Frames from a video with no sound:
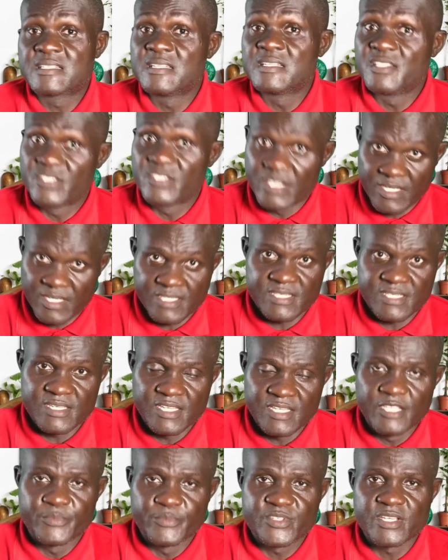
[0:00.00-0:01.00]
Jakes
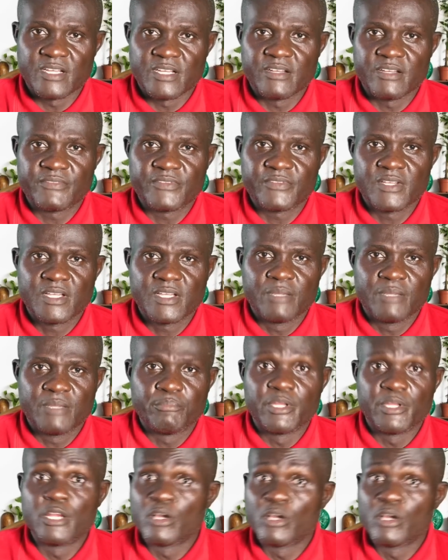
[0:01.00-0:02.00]
himself
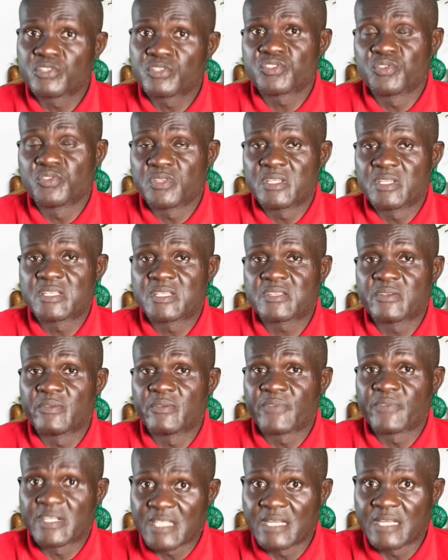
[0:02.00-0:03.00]
belonged to these
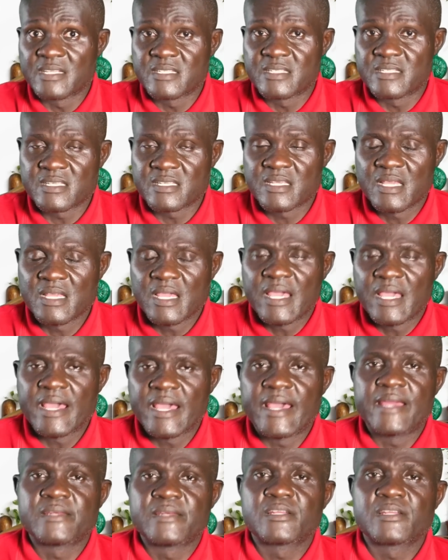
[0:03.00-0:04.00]
fraternities.
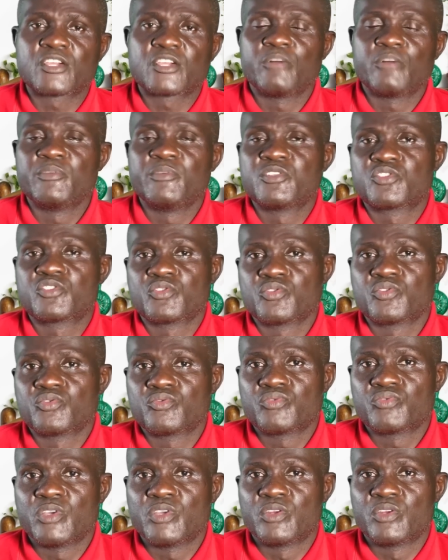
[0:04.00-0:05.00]
And coming to,
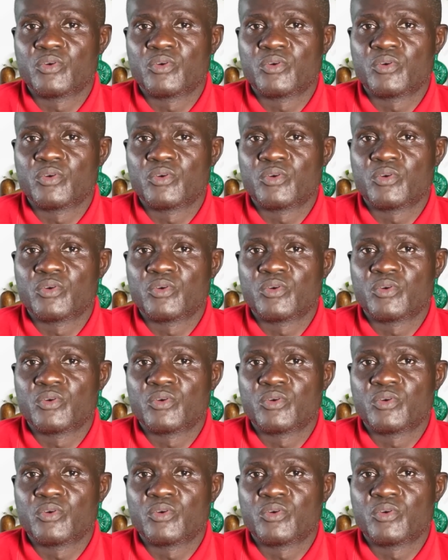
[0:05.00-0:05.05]
you know,